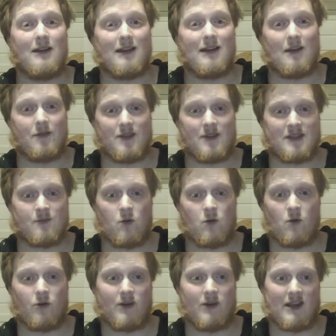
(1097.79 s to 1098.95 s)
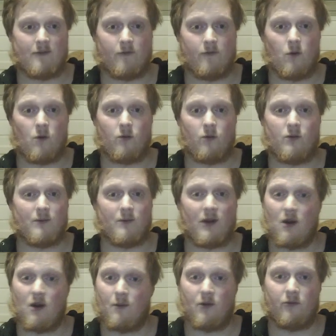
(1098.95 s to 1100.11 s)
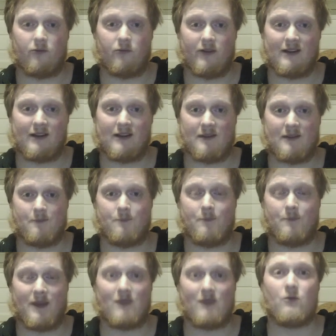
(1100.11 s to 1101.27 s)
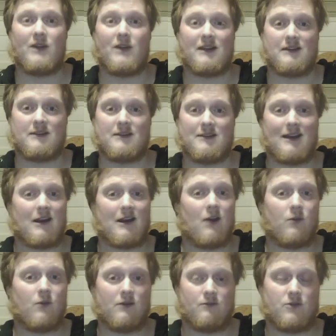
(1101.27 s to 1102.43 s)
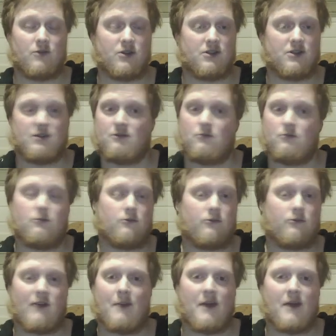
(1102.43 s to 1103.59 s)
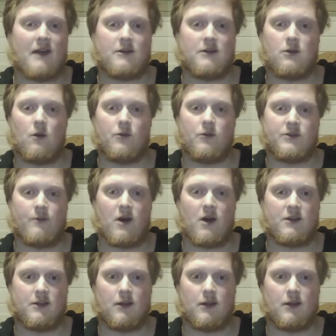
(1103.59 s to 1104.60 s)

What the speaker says: and this pawn on a4 will become a really big weakness, and I will just grab that on the spot.